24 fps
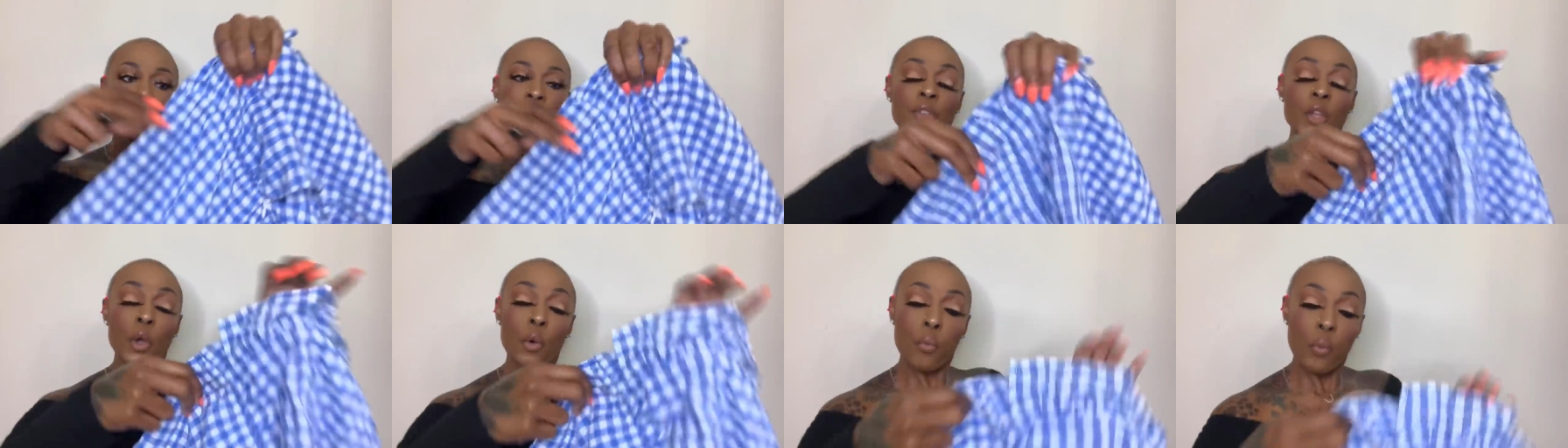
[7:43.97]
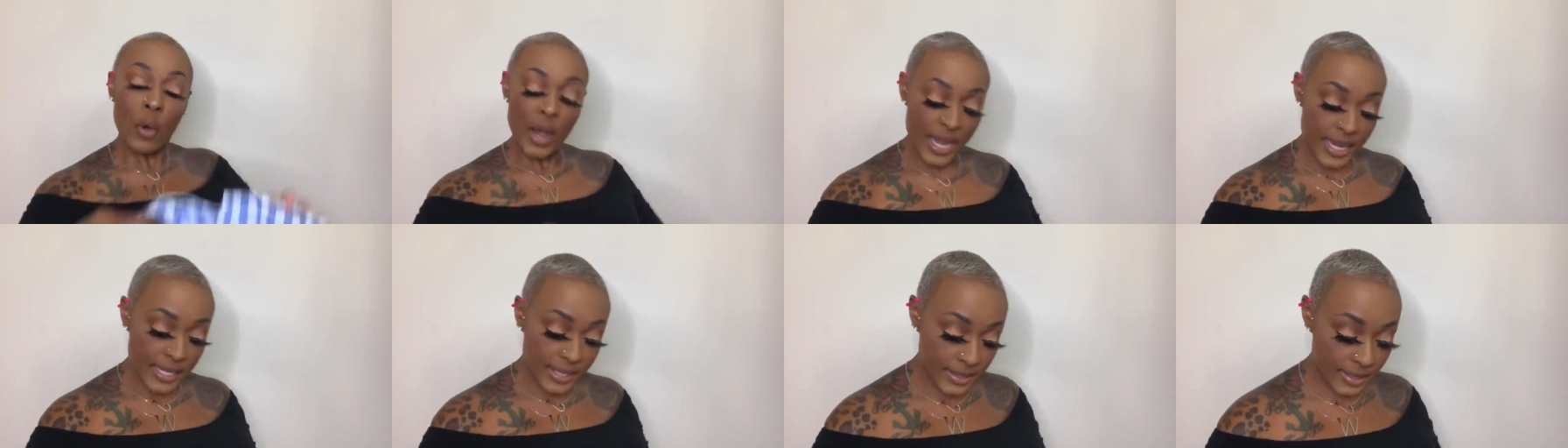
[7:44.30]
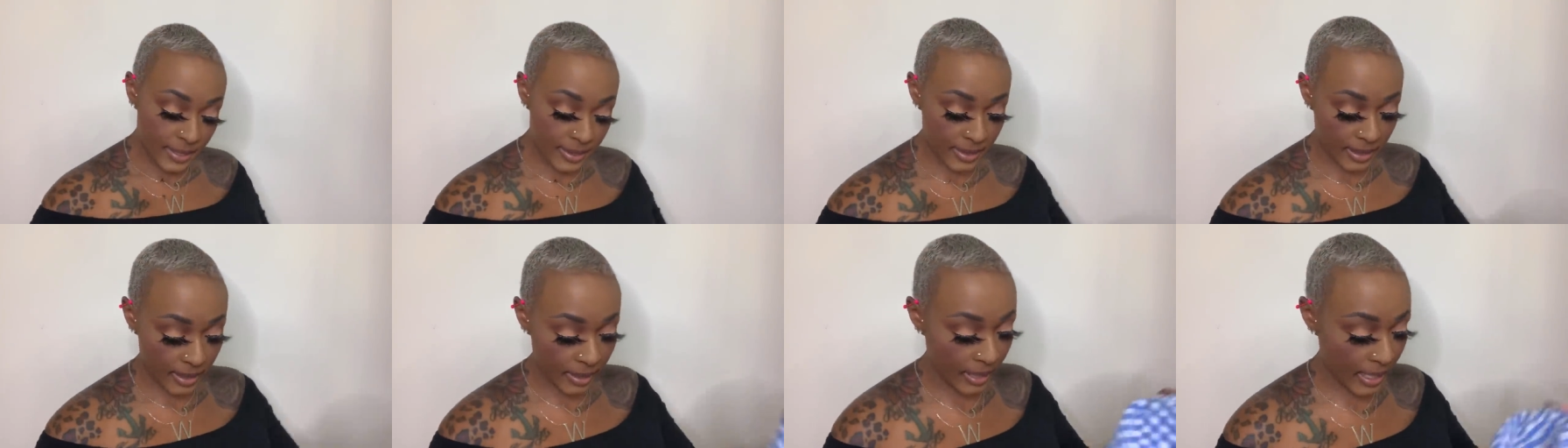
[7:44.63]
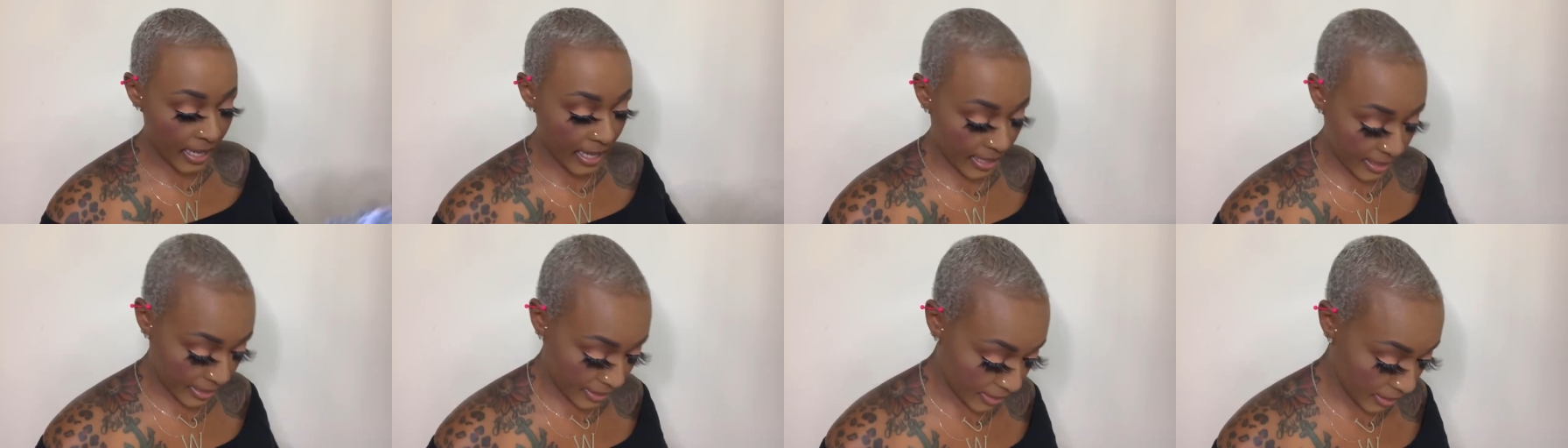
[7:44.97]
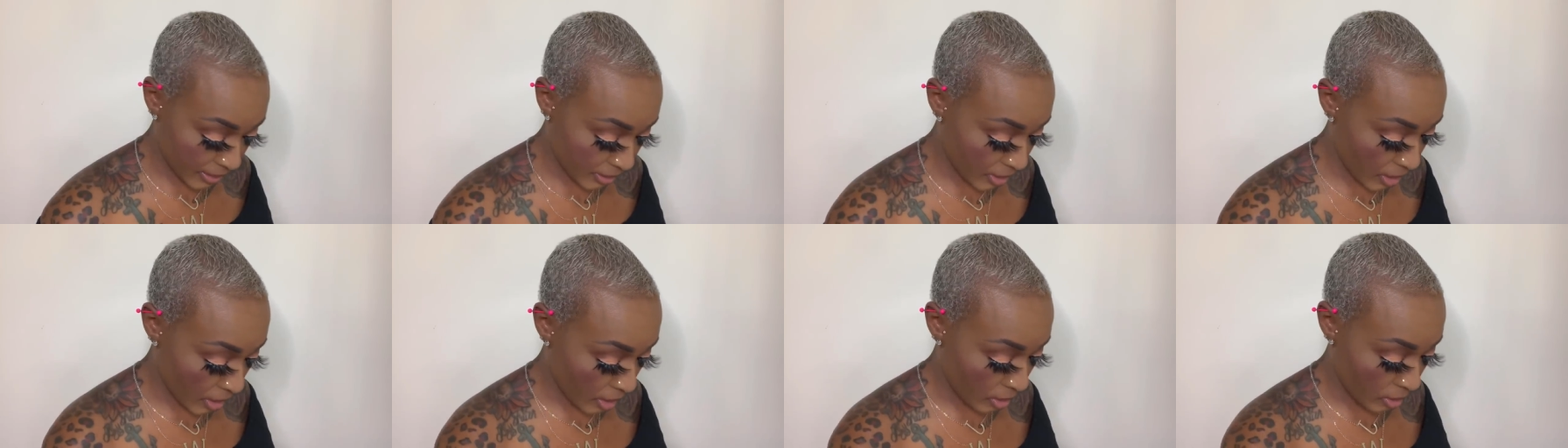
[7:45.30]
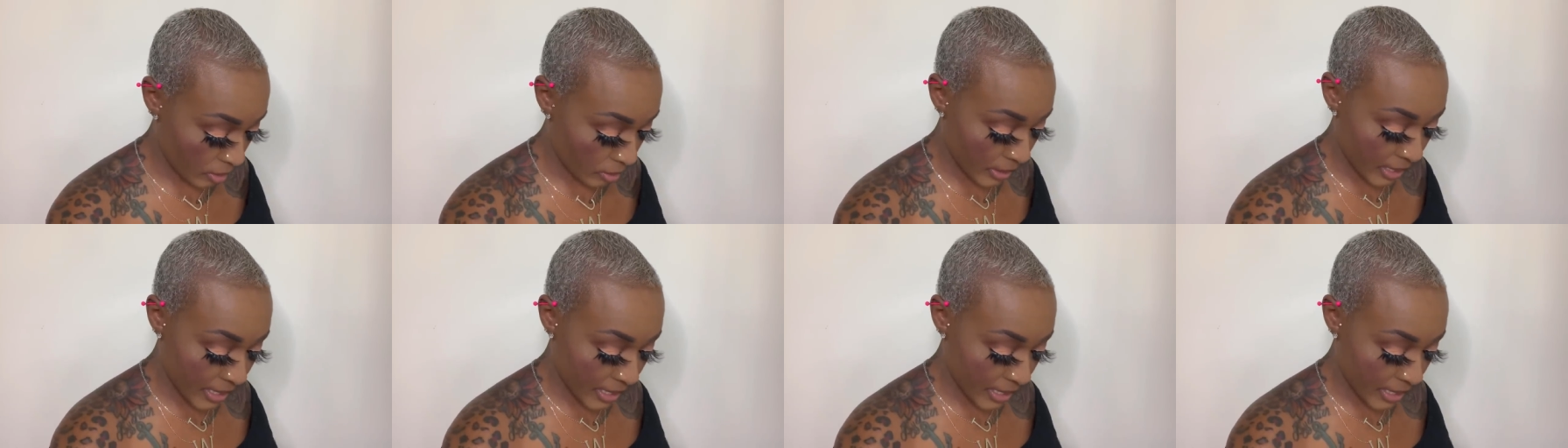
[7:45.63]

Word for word: The waist is elastic though.